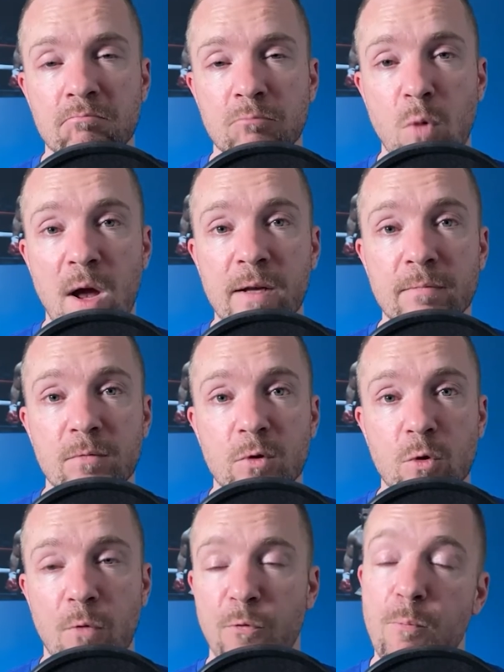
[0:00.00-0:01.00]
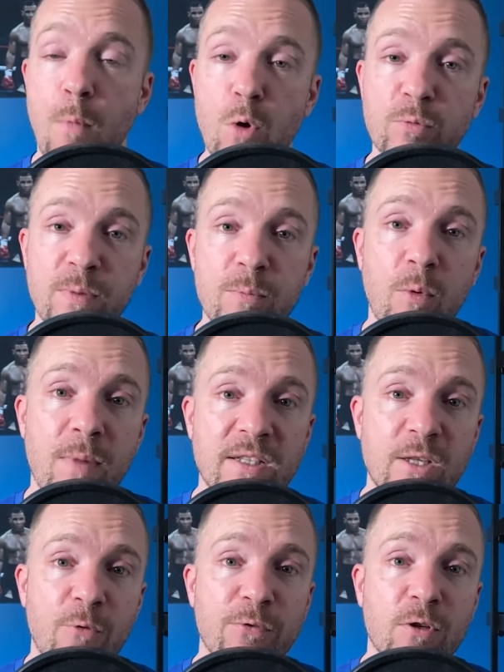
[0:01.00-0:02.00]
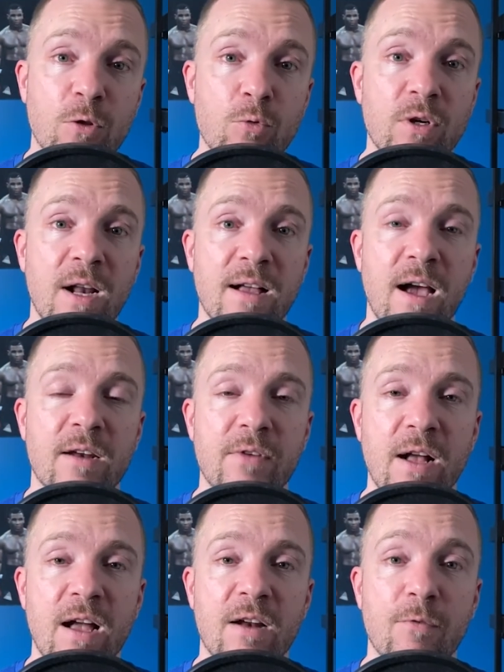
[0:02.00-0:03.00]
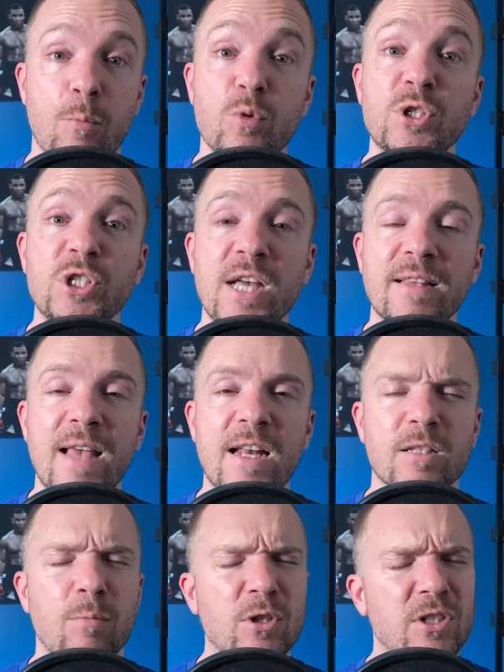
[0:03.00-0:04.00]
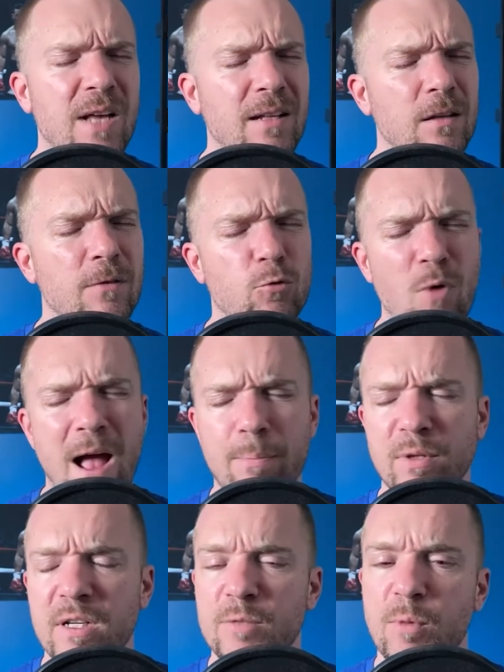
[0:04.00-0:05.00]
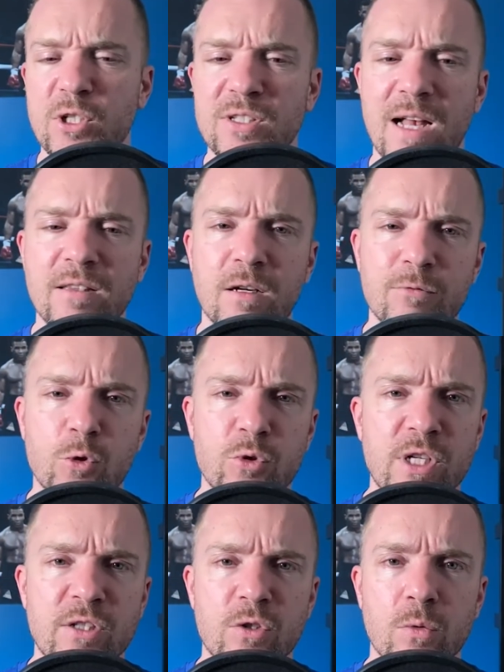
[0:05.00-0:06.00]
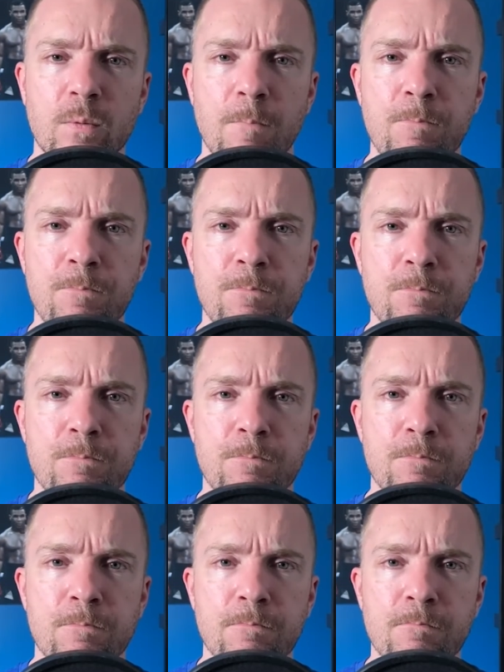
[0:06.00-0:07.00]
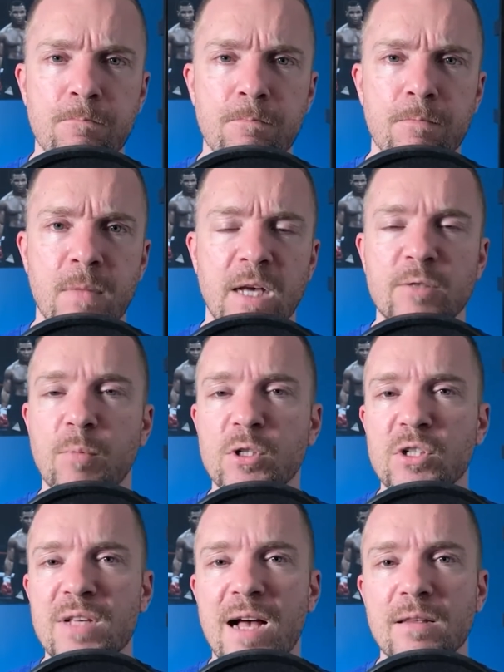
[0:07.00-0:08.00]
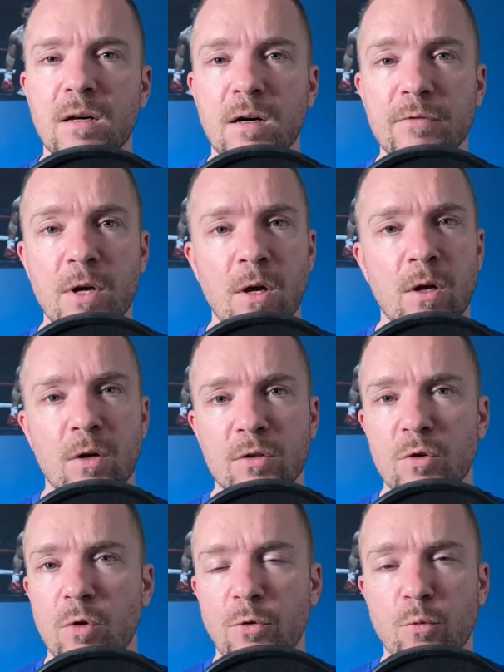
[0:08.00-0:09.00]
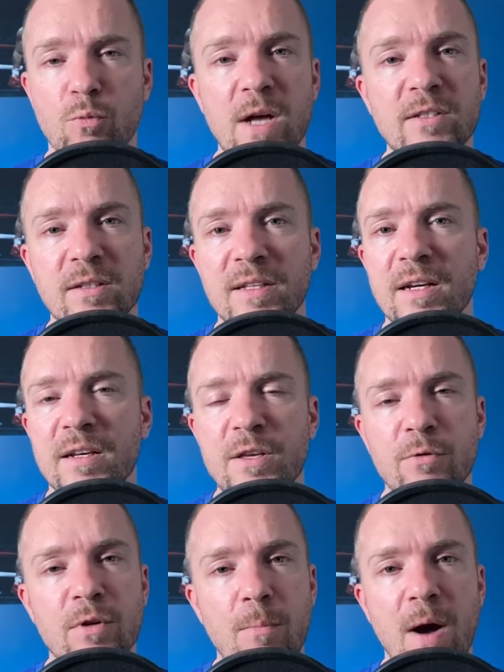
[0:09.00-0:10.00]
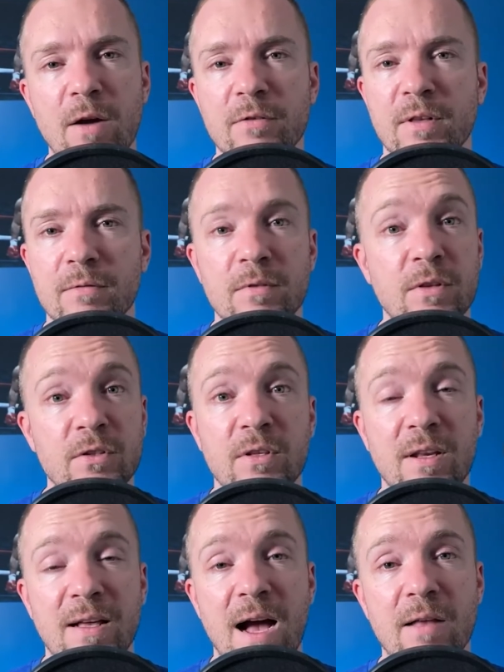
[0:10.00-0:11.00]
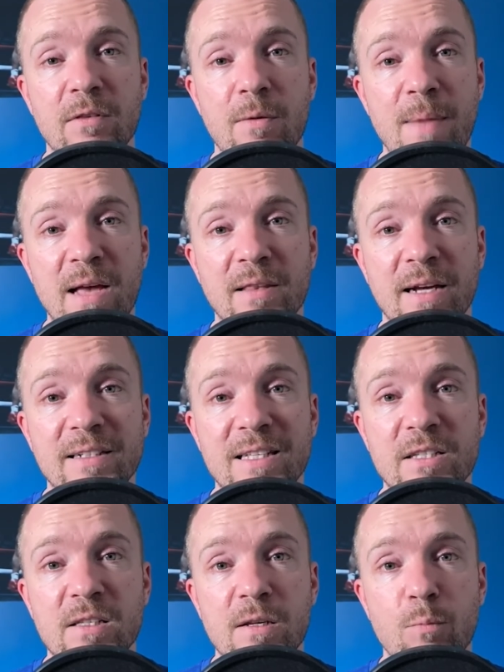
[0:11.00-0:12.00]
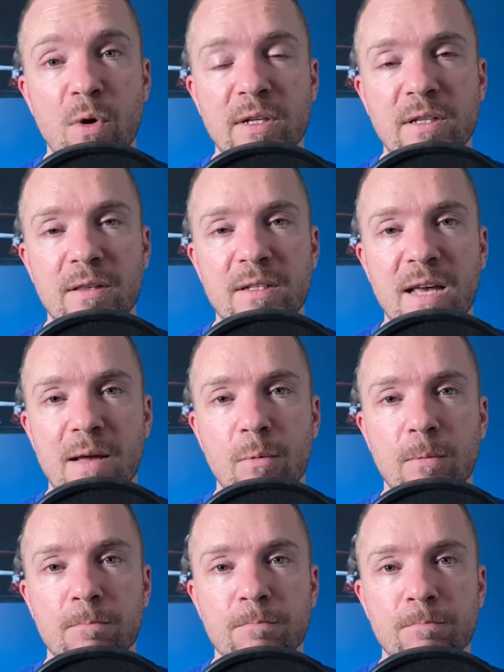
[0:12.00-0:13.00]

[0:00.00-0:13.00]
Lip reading: right? So for most people, myself included, I kind of appreciate that. As much as I love grappling, as much as I love jiu-jitsu, as much as I love, you know, the wrestling and hearing about it that a man like DC brings to the table.